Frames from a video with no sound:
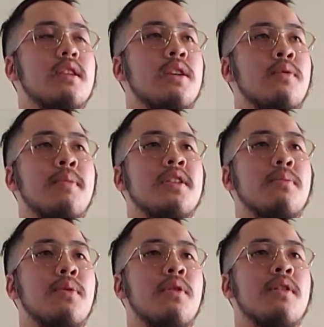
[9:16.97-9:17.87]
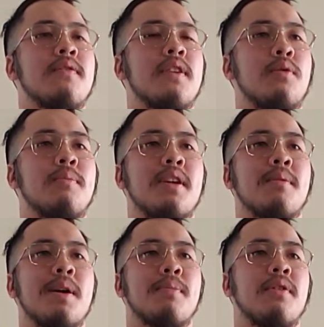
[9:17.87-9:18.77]
He would be supportive. He would be at
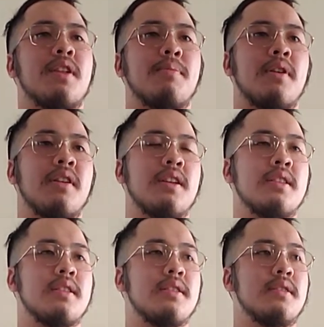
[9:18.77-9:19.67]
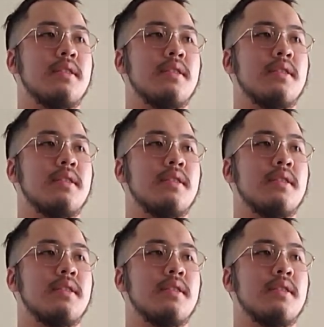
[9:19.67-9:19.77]
my birthday parties.